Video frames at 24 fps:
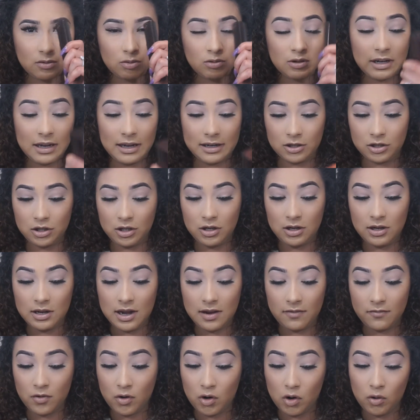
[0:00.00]
This one I
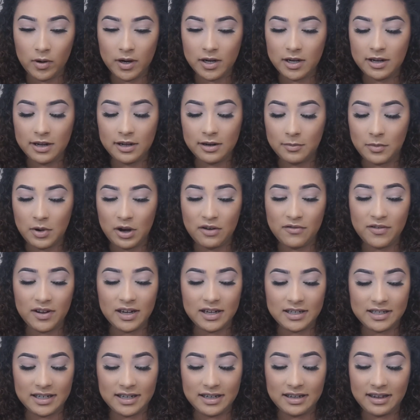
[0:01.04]
actually have no idea. I'm not
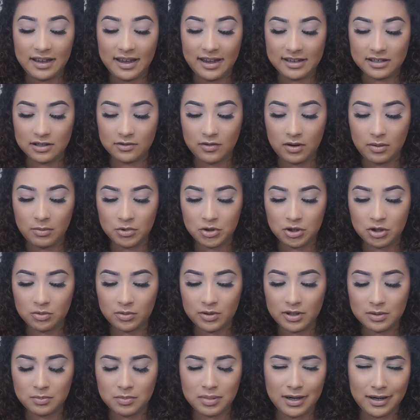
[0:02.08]
even going to take a guess of how
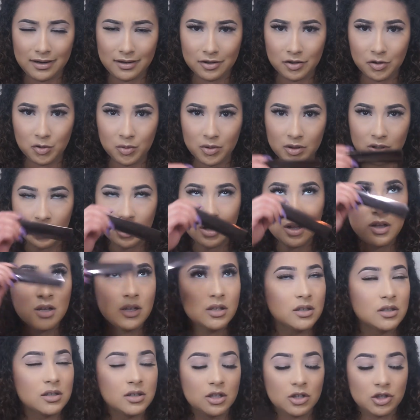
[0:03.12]
much this one is, but I got this one
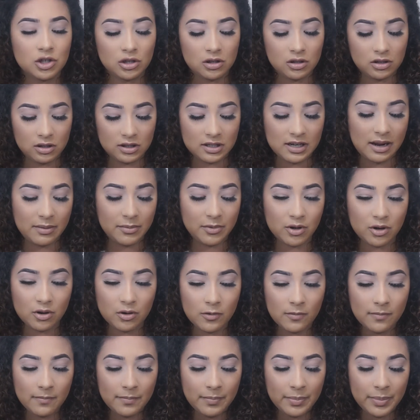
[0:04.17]
such a long time
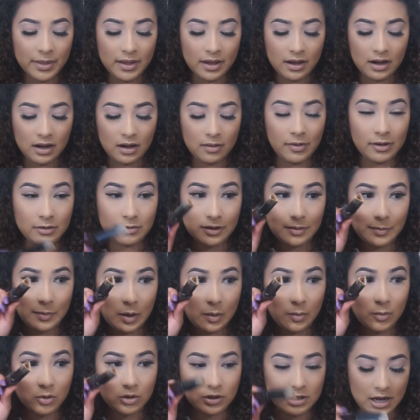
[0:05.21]
ago. That's
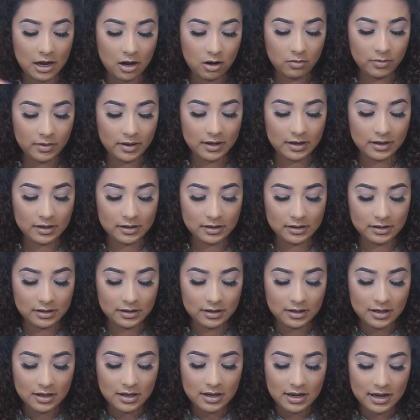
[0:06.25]
why I'm almost out,
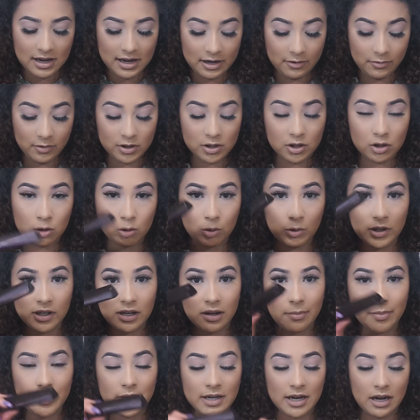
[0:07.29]
because I was
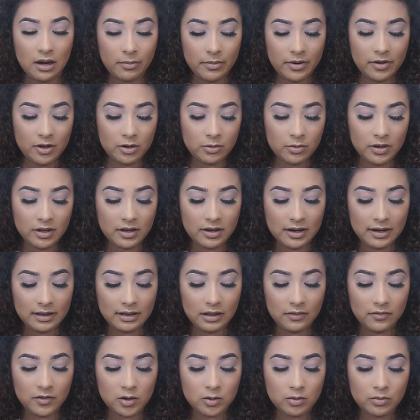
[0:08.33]
swearing up and down by this one
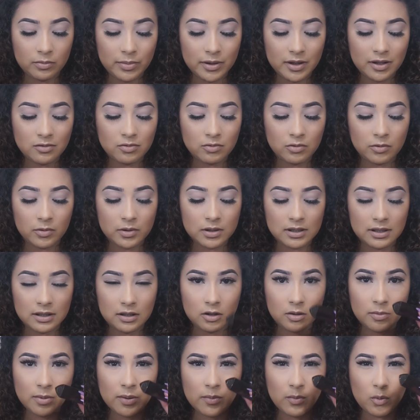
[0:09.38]
and I love this one, but this one
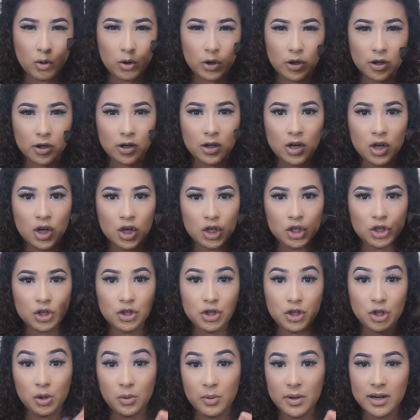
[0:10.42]
was a little bit more
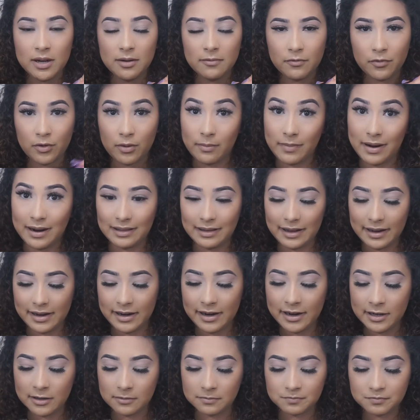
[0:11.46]
dewy for my
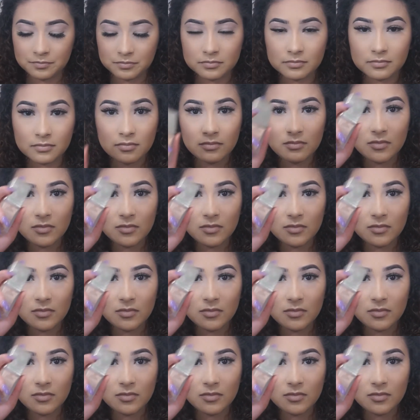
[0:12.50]
liking.